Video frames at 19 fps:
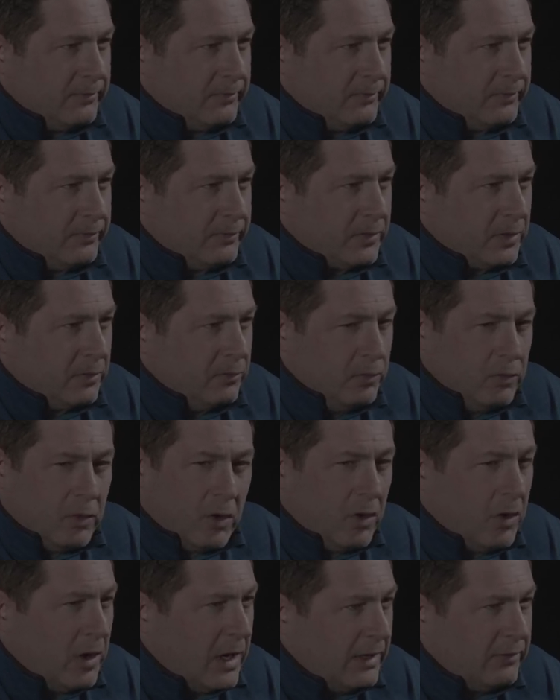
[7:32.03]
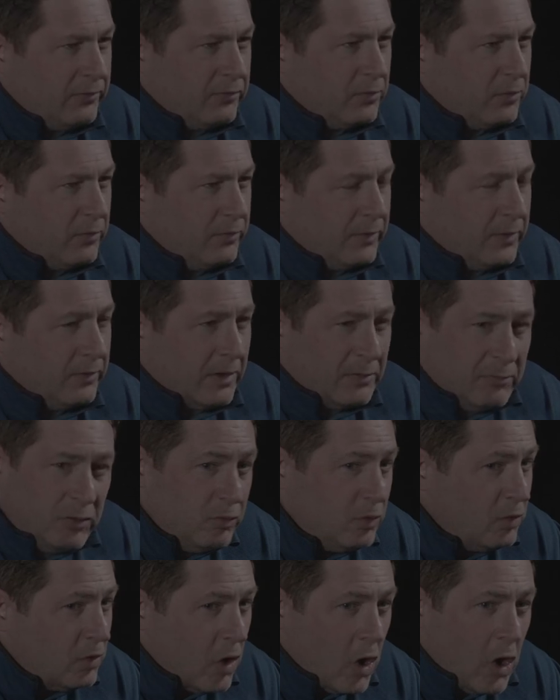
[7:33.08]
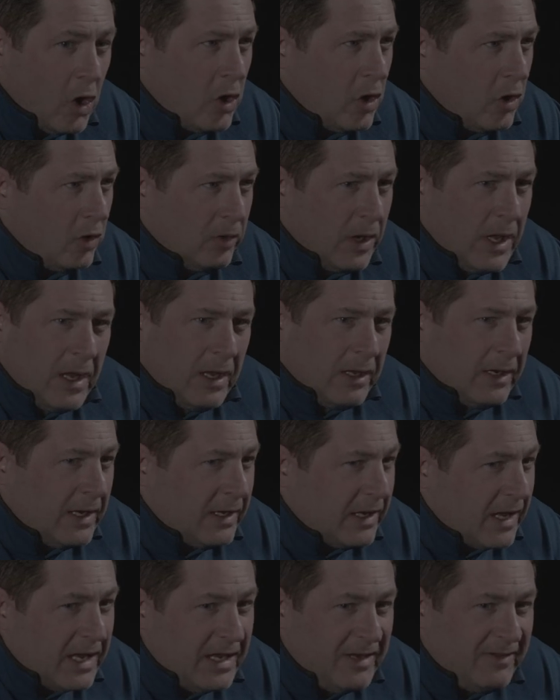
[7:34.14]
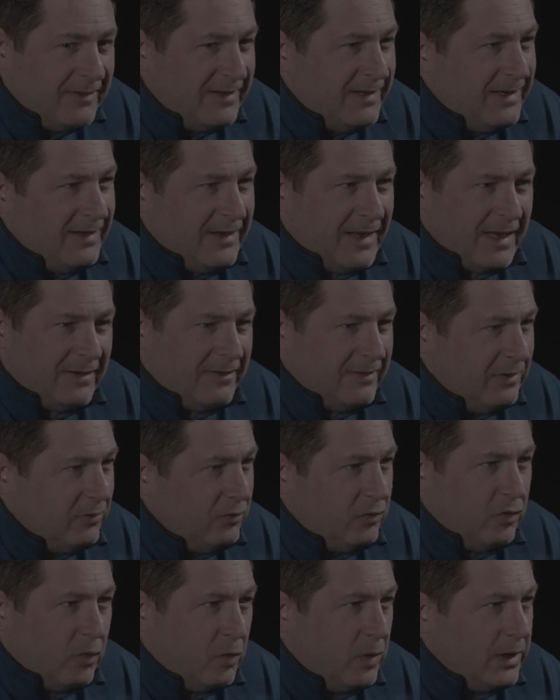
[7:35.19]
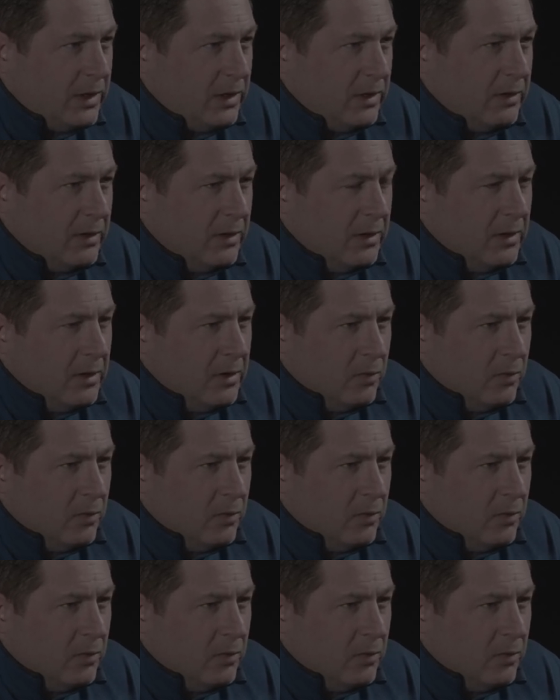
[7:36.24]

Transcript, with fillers: Mm. We were all high school friends. I mean, we were all like 18, 19, 20